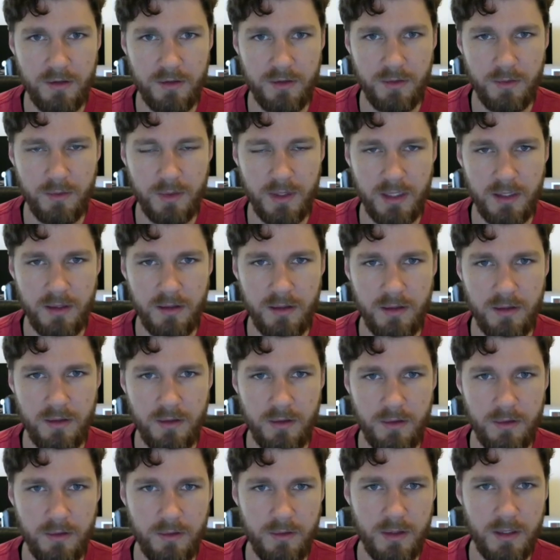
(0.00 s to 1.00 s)
So we can
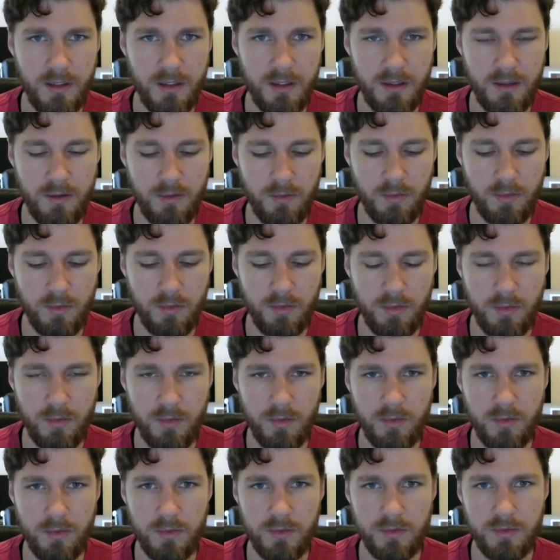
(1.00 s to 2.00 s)
do
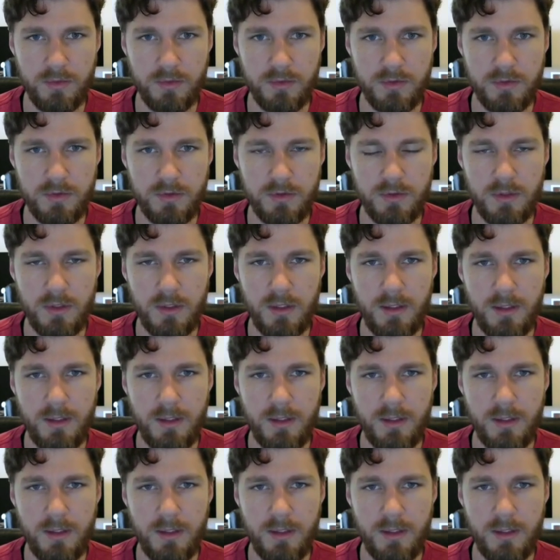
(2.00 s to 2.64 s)
equals